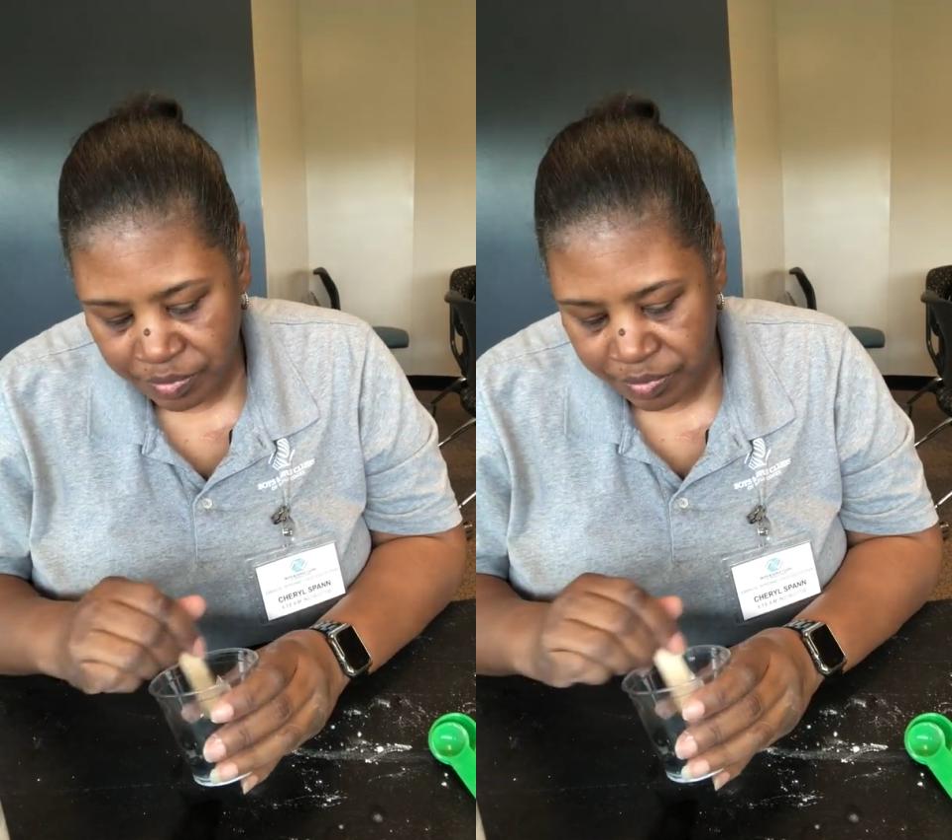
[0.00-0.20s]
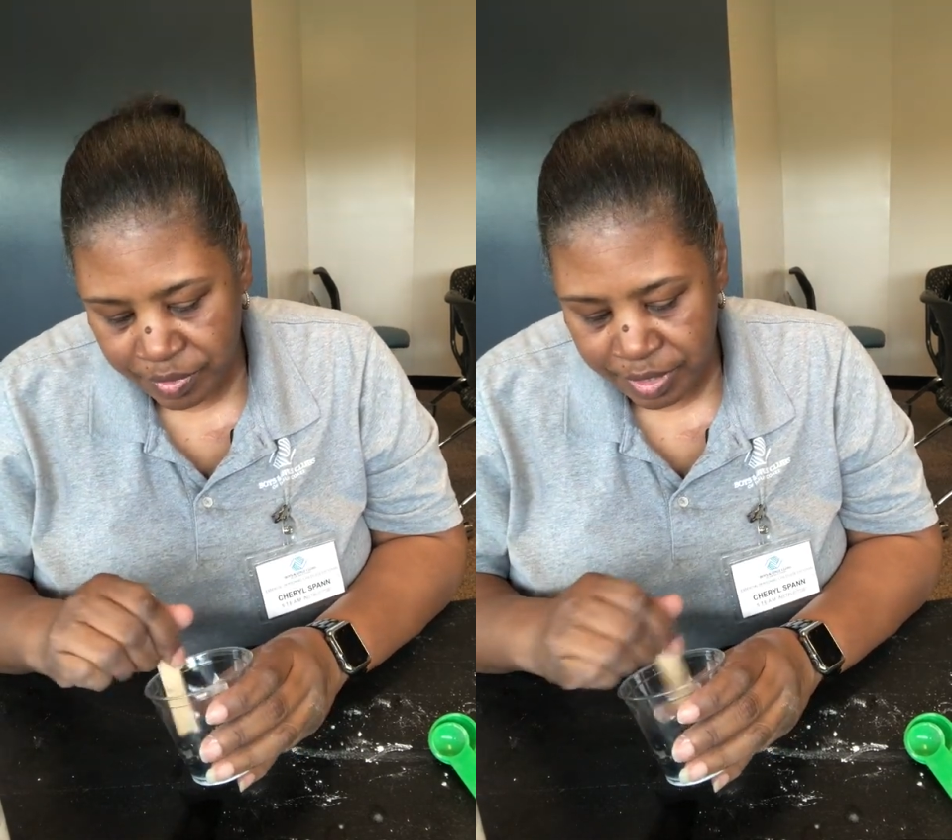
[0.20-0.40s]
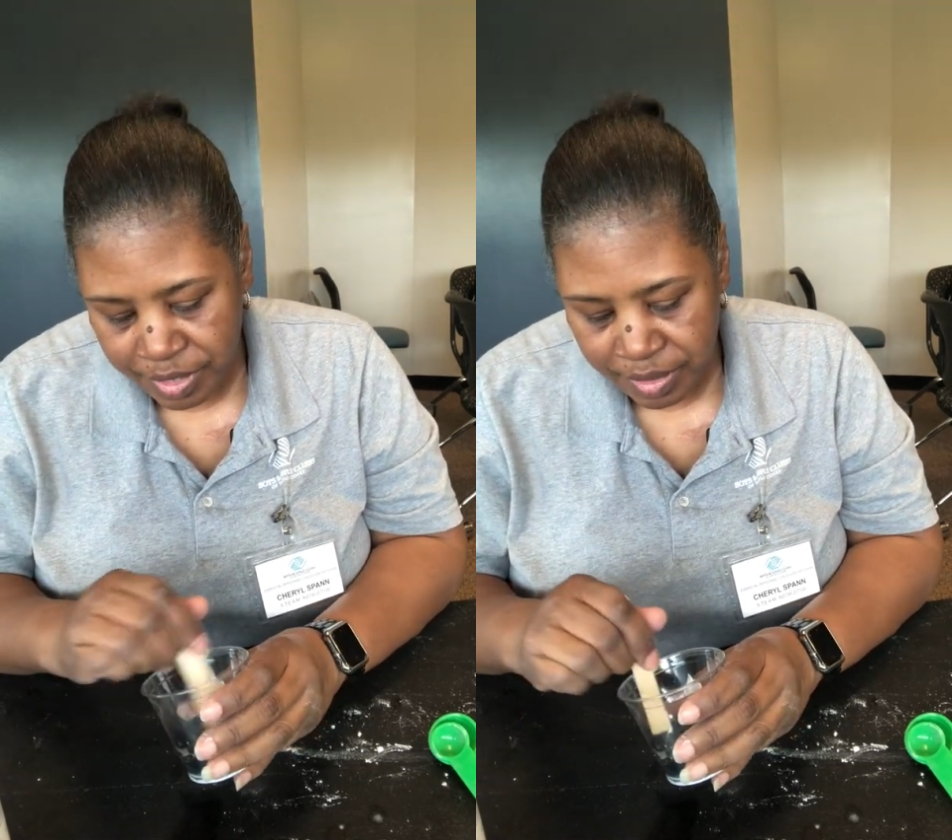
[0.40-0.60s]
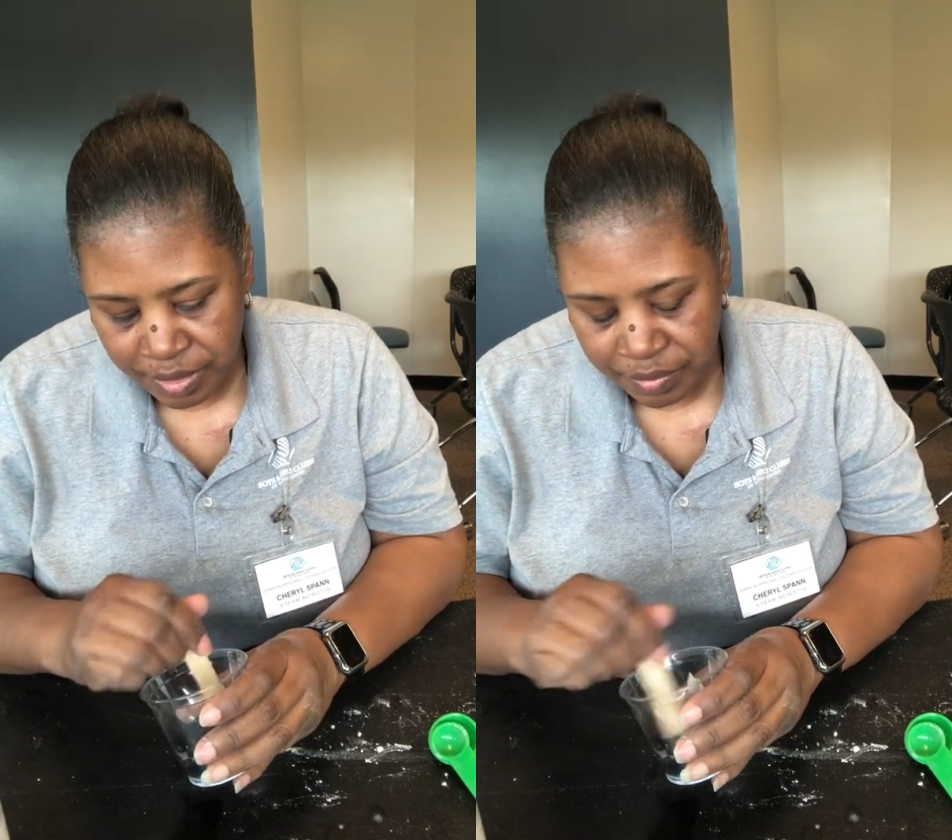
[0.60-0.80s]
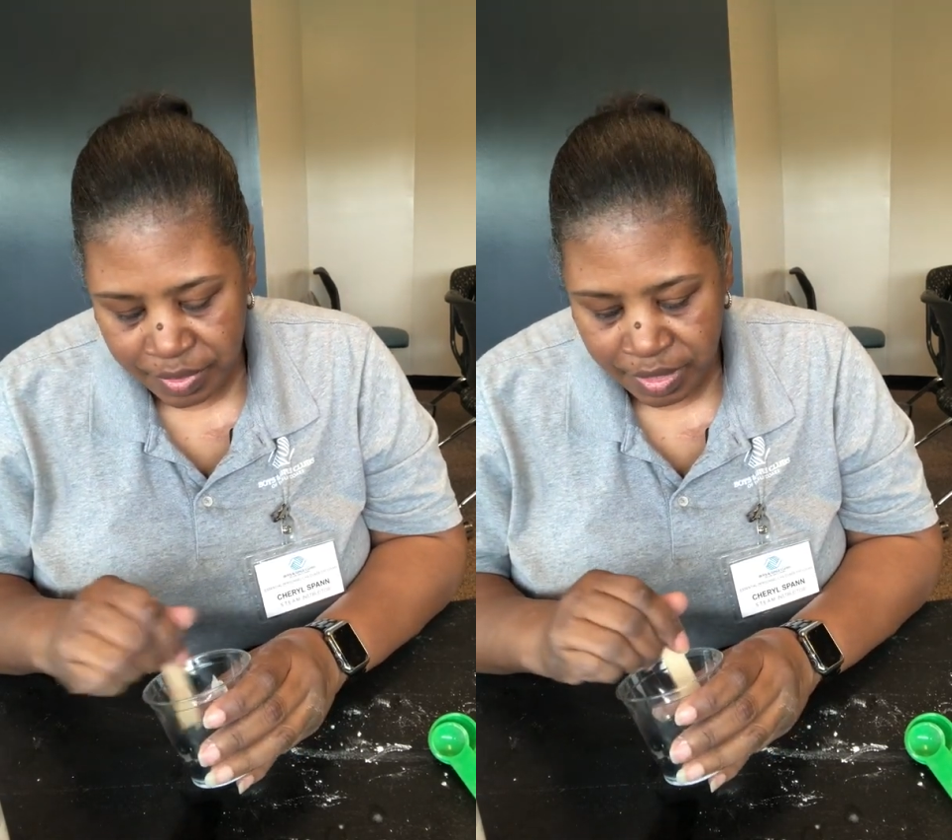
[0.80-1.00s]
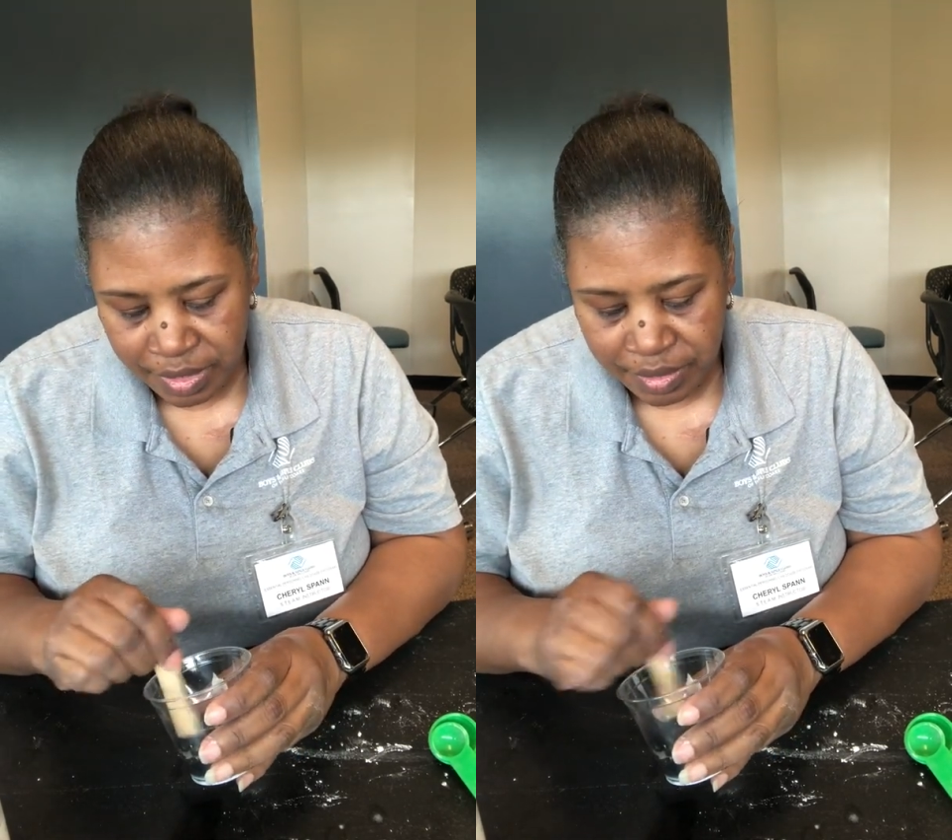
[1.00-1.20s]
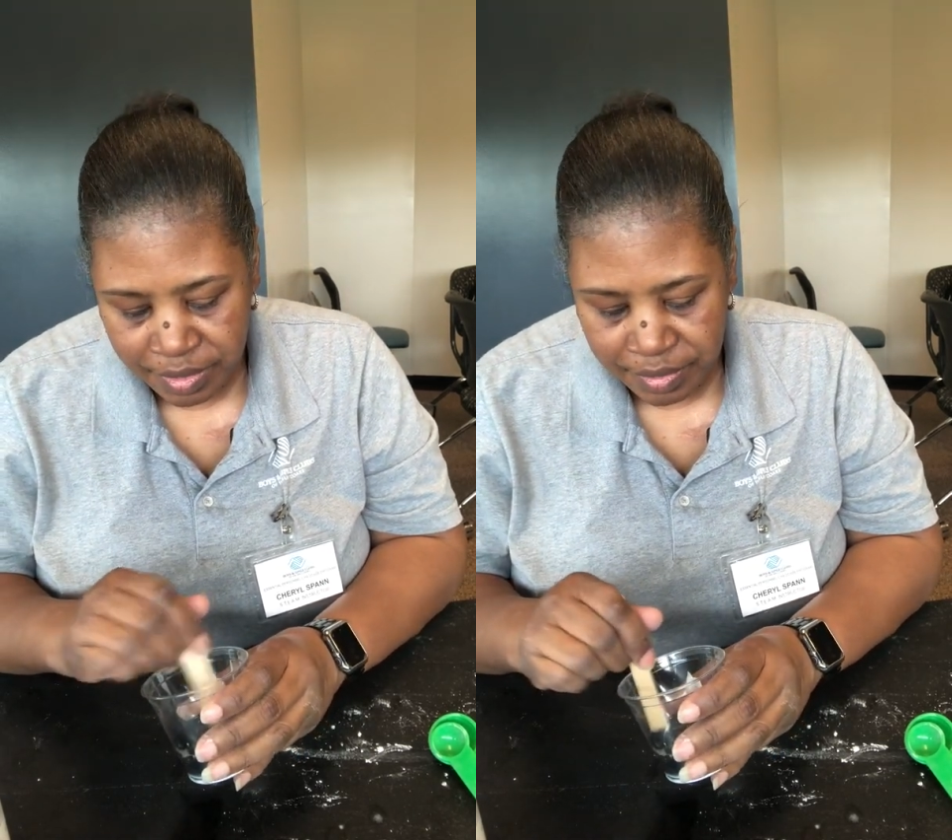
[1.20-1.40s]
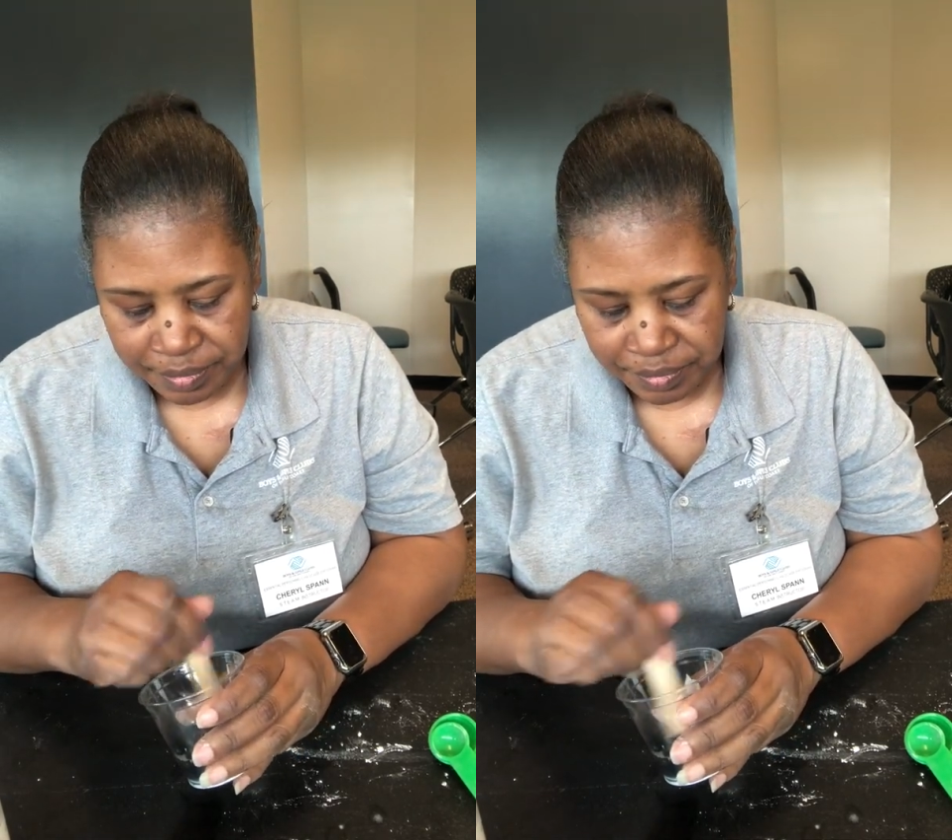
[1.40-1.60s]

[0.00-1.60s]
really, really good.